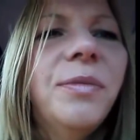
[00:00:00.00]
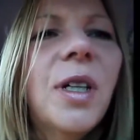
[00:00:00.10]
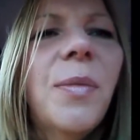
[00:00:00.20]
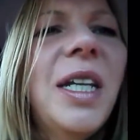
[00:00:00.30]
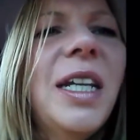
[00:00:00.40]

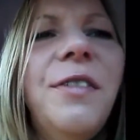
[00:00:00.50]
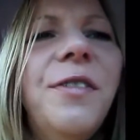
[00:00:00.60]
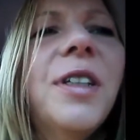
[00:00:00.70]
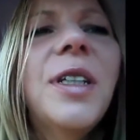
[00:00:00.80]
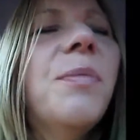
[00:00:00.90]
I'm an
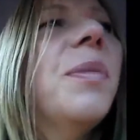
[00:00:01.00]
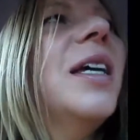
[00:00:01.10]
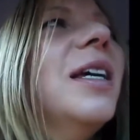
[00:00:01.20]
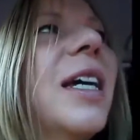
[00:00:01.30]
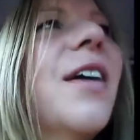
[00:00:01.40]
infinite
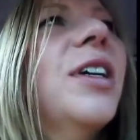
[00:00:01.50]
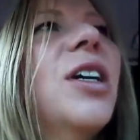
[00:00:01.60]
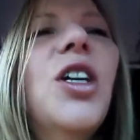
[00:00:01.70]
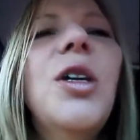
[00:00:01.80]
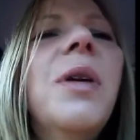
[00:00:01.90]
being having a
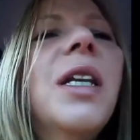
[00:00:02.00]
human